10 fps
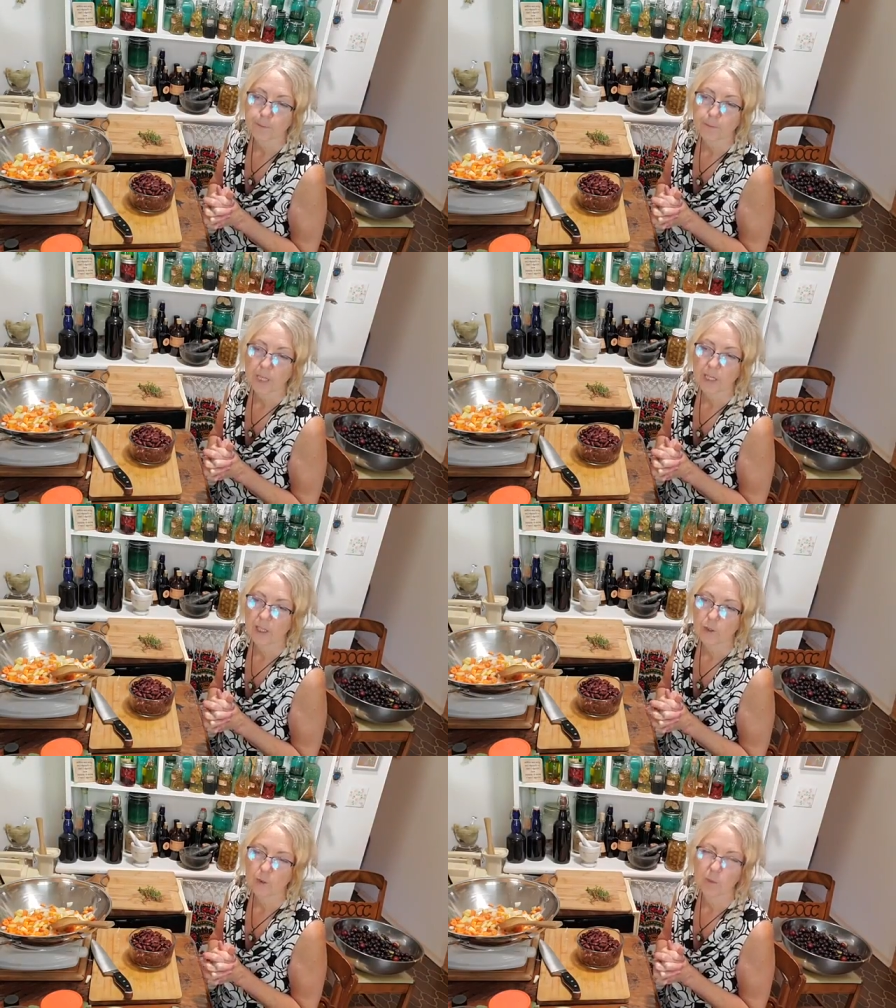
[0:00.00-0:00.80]
you
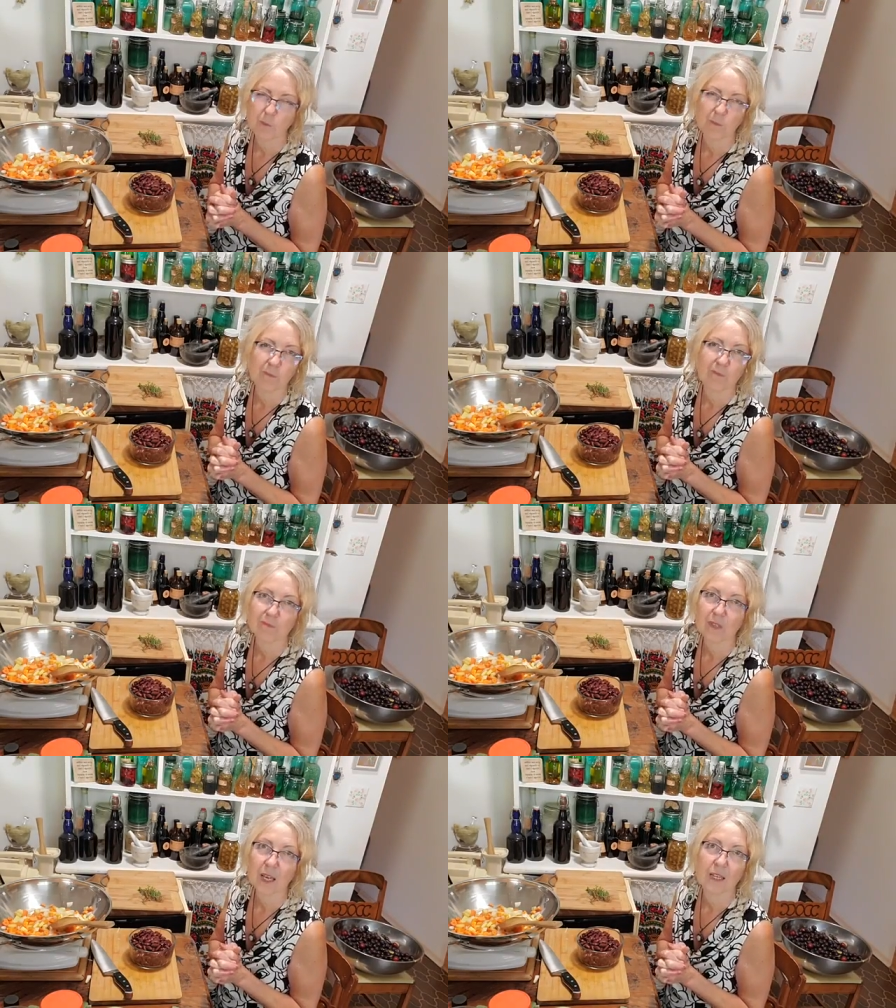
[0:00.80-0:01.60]
know,
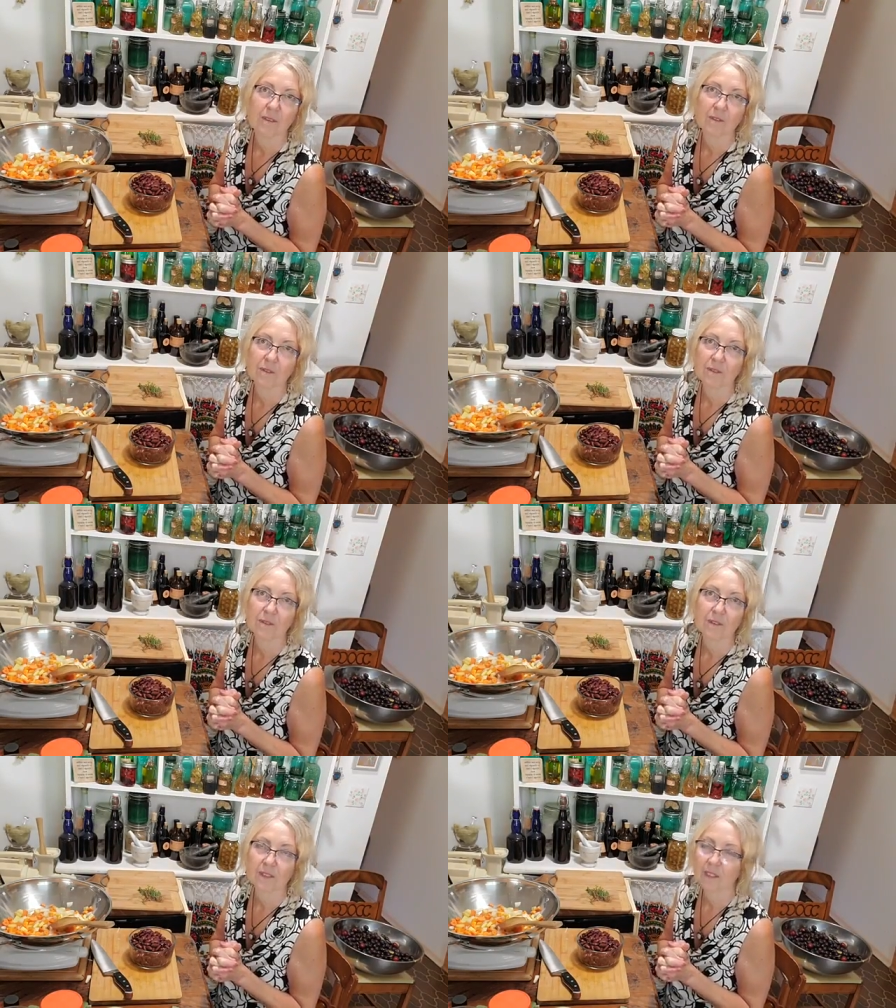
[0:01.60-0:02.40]
kind of
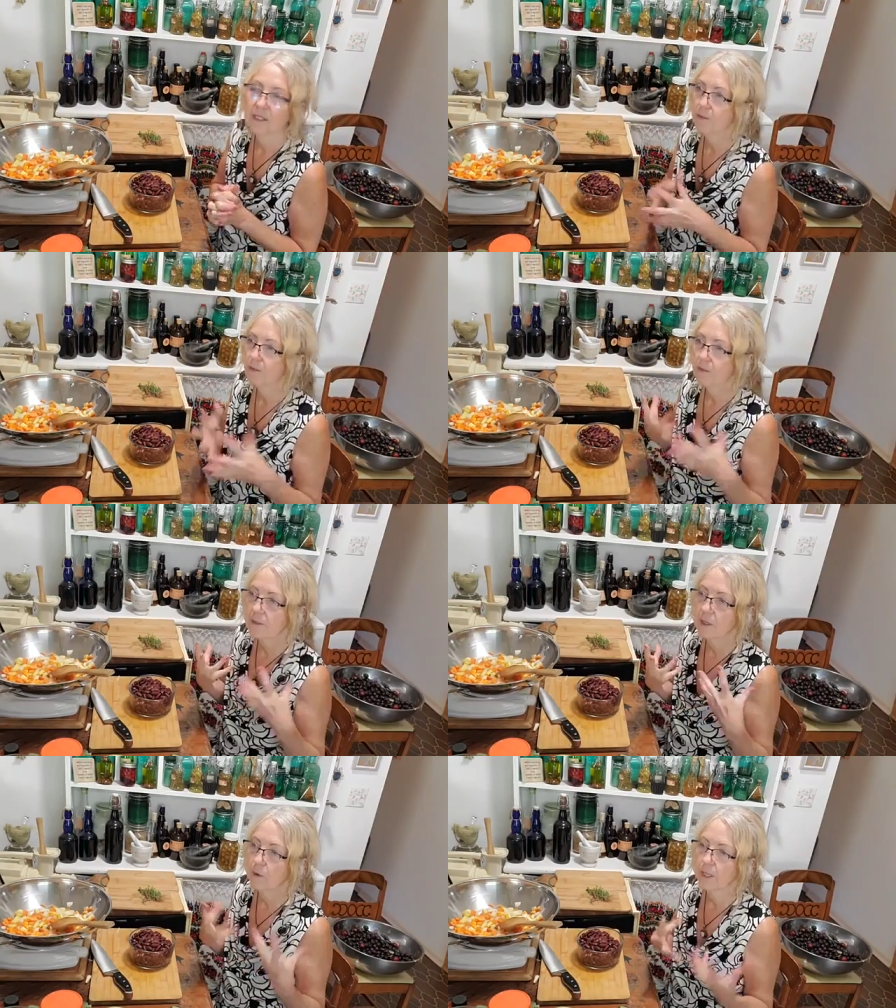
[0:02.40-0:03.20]

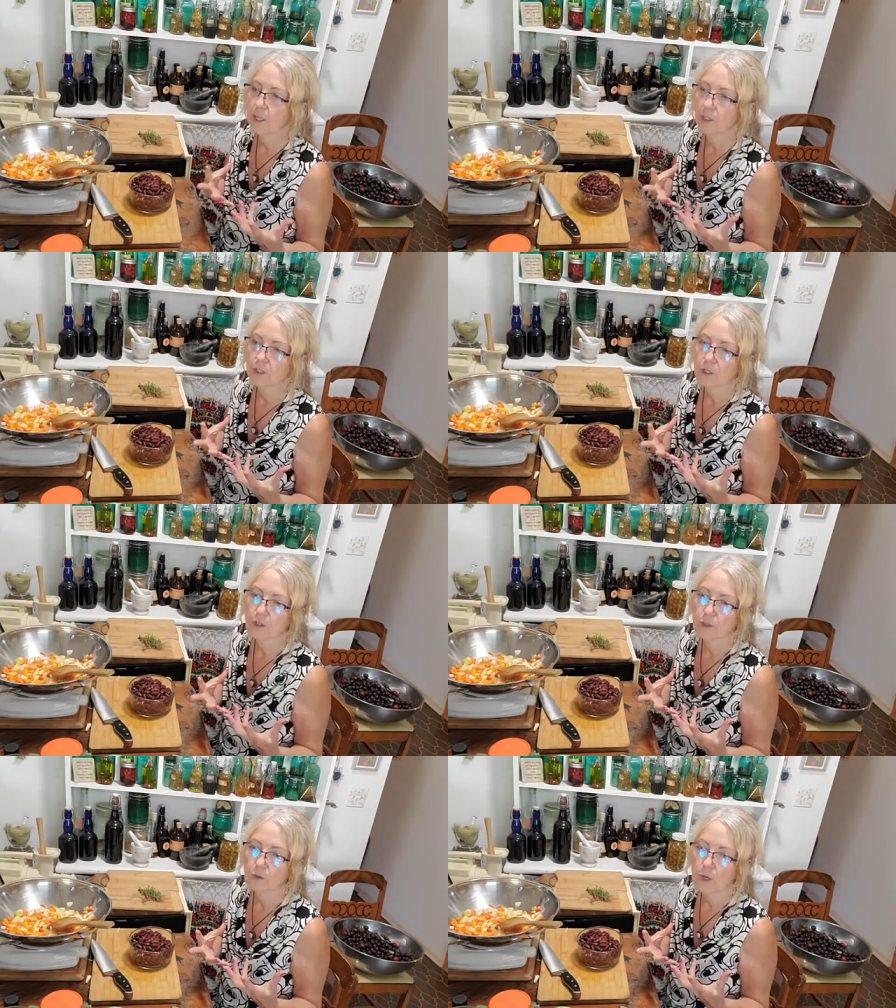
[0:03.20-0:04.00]
going on
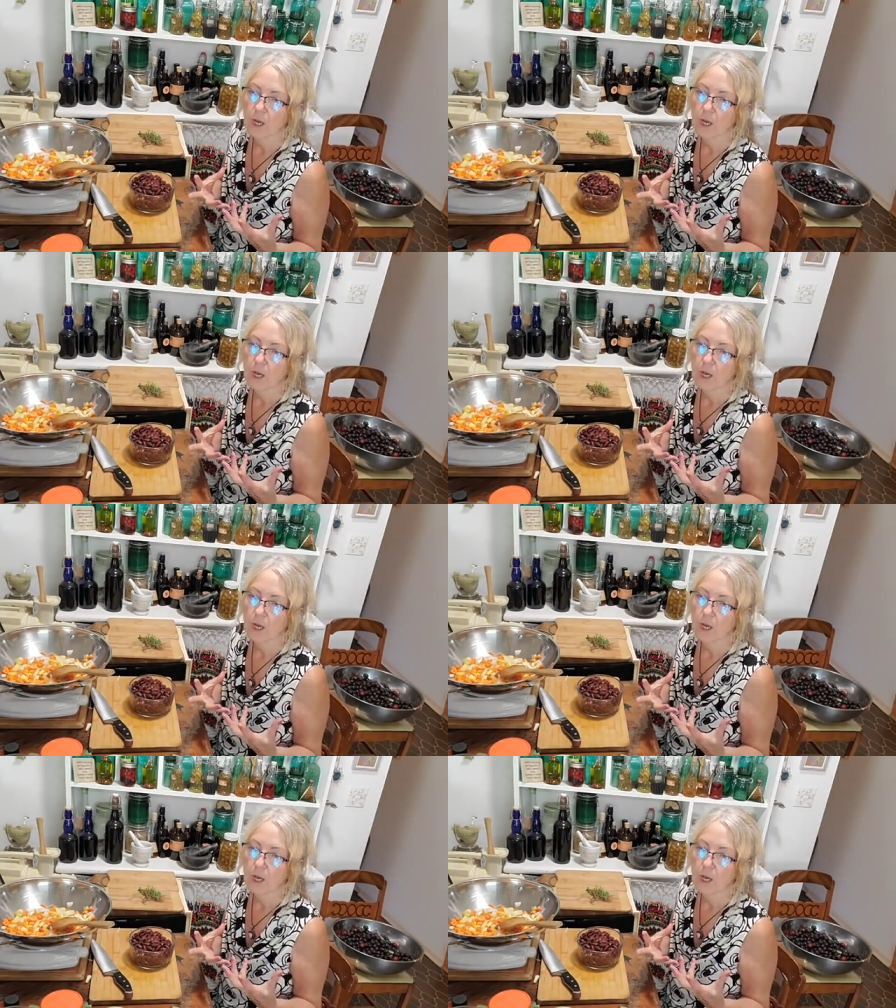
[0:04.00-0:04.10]
to